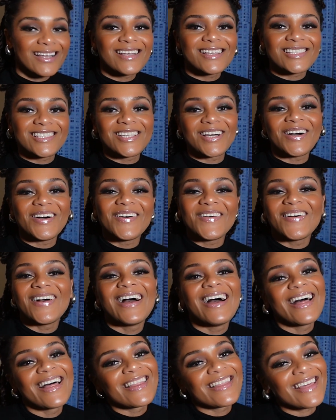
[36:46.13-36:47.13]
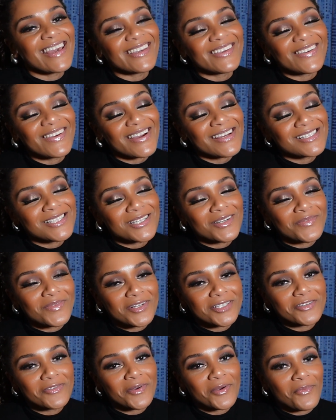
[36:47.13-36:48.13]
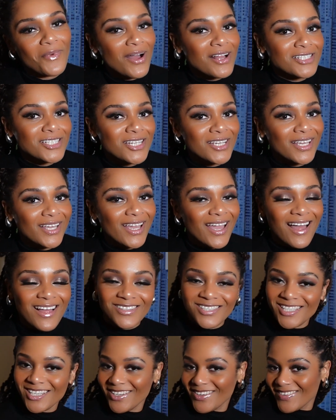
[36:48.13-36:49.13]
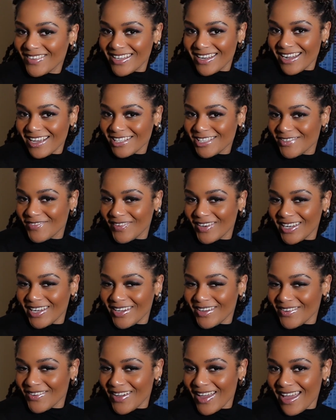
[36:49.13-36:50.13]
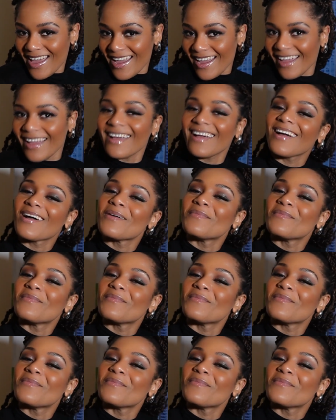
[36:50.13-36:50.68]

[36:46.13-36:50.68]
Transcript: So thank you guys so much for watching. I'll see you in the next video, okay?